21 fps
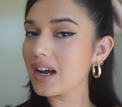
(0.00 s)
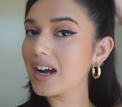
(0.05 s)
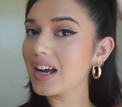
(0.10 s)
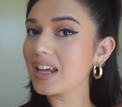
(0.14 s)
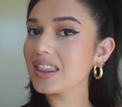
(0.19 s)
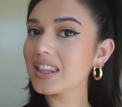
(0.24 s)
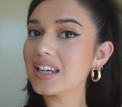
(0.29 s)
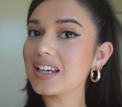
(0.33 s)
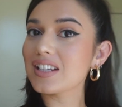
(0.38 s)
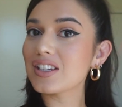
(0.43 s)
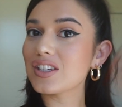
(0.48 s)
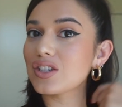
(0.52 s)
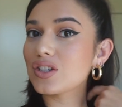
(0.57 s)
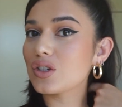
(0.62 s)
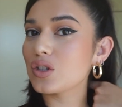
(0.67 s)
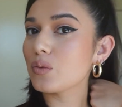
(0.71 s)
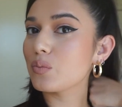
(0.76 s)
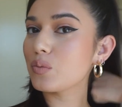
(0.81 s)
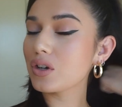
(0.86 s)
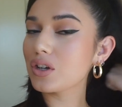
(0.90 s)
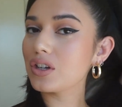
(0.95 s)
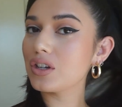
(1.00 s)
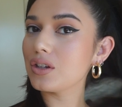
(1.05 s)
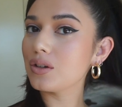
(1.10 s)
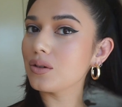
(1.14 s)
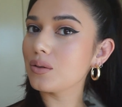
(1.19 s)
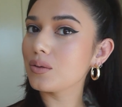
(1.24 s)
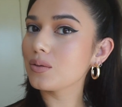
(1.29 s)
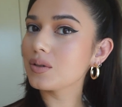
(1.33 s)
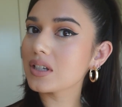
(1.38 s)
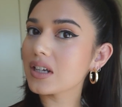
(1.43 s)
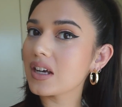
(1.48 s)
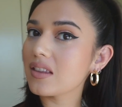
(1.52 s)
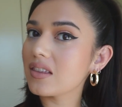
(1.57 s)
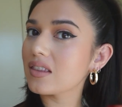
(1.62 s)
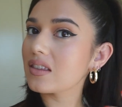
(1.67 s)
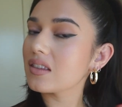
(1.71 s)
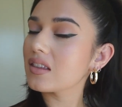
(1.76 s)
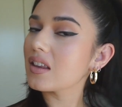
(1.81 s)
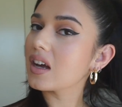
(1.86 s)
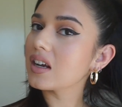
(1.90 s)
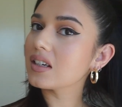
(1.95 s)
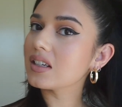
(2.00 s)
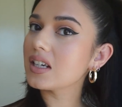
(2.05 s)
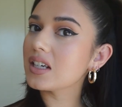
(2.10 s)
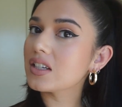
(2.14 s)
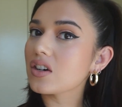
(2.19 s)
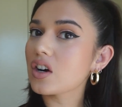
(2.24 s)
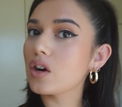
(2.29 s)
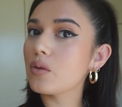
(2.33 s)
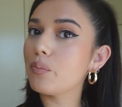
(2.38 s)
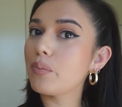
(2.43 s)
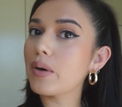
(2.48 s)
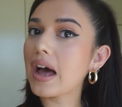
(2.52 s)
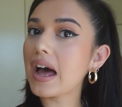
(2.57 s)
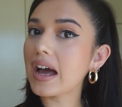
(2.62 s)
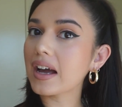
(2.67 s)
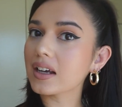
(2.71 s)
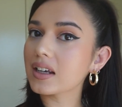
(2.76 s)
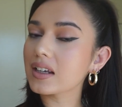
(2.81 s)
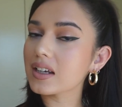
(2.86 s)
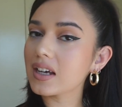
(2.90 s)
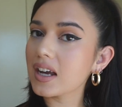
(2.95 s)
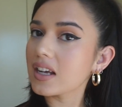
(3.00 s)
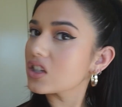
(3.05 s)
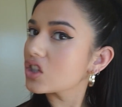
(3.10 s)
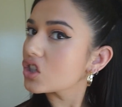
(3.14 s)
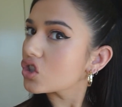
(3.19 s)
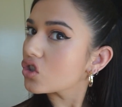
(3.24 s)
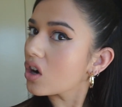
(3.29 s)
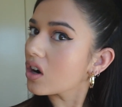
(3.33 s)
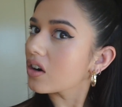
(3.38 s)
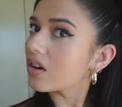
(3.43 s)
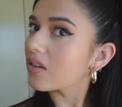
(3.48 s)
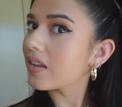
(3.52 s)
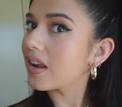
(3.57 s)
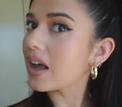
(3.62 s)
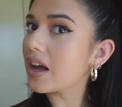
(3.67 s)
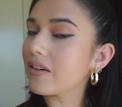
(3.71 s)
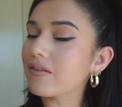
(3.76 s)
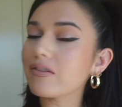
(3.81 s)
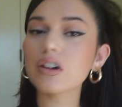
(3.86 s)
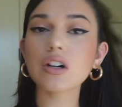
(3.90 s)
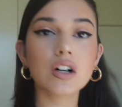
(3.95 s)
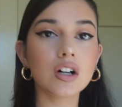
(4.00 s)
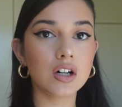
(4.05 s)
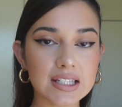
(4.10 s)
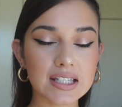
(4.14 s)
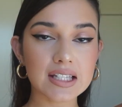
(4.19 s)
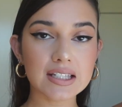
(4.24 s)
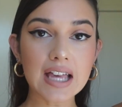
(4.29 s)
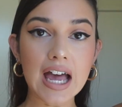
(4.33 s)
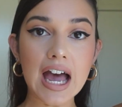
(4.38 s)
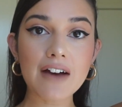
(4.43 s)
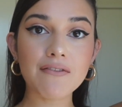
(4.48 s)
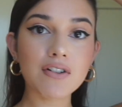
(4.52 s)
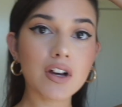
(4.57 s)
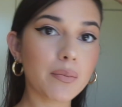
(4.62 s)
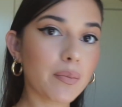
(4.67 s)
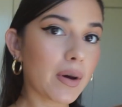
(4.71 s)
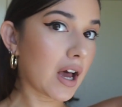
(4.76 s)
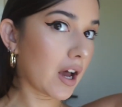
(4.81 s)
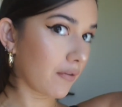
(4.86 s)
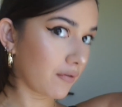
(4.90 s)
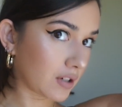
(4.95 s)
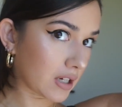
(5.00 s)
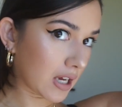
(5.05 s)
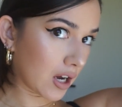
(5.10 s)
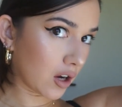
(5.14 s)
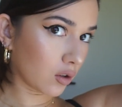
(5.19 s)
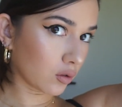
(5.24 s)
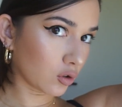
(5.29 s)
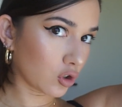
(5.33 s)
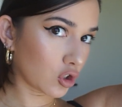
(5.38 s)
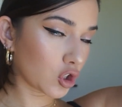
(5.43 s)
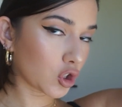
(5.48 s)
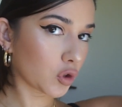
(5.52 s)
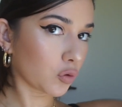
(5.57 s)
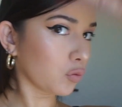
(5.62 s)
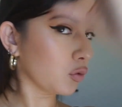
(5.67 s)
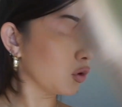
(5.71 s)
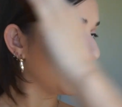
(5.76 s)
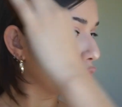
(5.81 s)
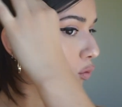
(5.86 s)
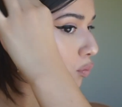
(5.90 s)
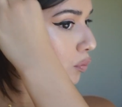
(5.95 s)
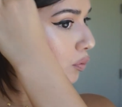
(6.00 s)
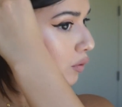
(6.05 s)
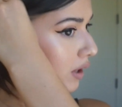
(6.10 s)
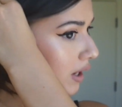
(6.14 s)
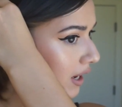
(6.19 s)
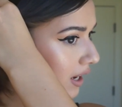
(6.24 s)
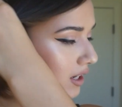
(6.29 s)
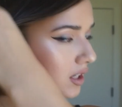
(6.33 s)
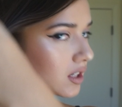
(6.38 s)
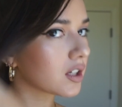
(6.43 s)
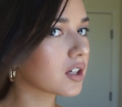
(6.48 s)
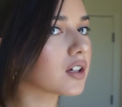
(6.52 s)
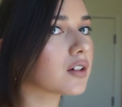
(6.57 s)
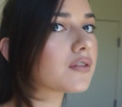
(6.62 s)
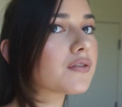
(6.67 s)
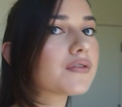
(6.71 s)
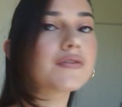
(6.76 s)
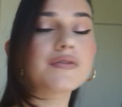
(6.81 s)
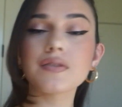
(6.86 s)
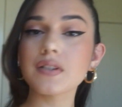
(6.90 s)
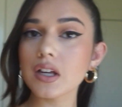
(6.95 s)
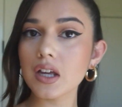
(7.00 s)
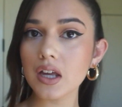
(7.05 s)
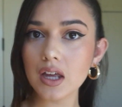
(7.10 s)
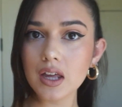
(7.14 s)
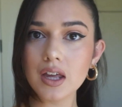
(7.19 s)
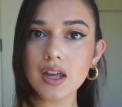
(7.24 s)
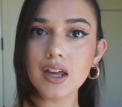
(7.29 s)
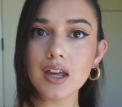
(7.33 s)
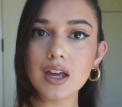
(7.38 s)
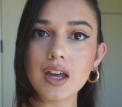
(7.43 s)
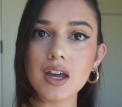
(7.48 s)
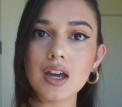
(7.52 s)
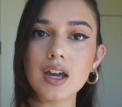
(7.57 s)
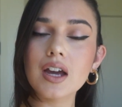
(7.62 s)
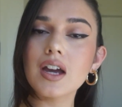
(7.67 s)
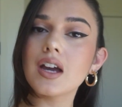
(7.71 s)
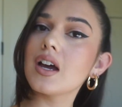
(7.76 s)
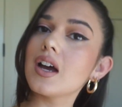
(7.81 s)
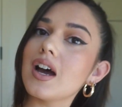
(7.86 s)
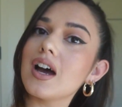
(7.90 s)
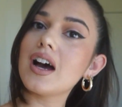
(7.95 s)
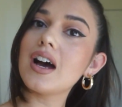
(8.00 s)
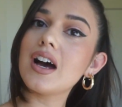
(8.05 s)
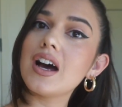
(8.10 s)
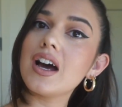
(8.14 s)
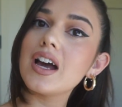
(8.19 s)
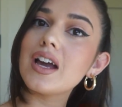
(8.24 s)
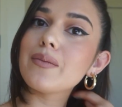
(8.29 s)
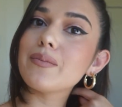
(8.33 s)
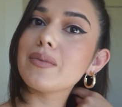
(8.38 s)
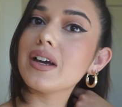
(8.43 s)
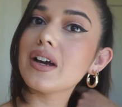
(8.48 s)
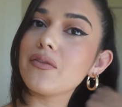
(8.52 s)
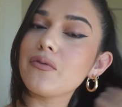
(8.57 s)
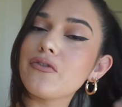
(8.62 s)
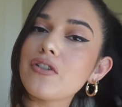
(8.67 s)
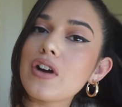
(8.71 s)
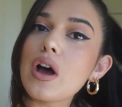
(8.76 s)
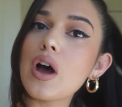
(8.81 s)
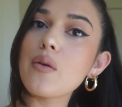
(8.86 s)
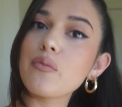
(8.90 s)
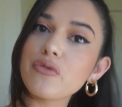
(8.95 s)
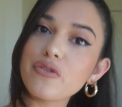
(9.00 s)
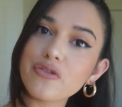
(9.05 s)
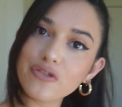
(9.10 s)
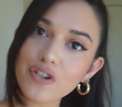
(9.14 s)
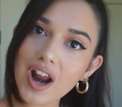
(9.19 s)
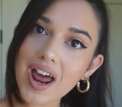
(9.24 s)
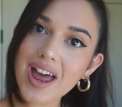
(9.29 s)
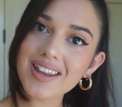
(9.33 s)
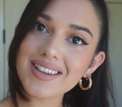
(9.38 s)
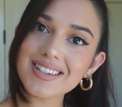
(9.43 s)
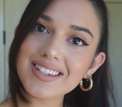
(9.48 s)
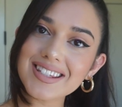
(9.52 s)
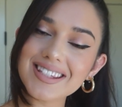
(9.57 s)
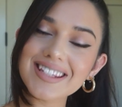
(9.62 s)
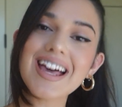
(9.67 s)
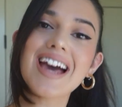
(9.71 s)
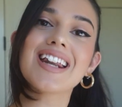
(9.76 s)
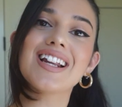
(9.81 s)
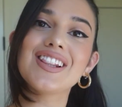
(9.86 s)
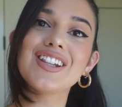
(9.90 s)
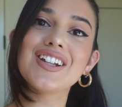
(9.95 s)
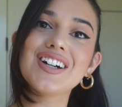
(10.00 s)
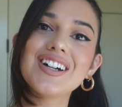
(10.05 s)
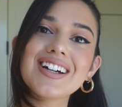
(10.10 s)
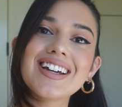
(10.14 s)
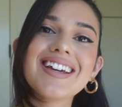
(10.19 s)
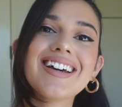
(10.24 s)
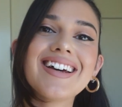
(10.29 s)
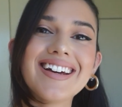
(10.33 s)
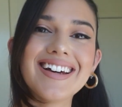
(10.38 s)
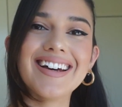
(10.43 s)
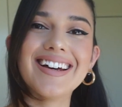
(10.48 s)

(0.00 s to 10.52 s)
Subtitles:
I think it's super cute and 90s are back and stronger than ever. It's this half up, half down swoop kind of I'm from Friends kind of look.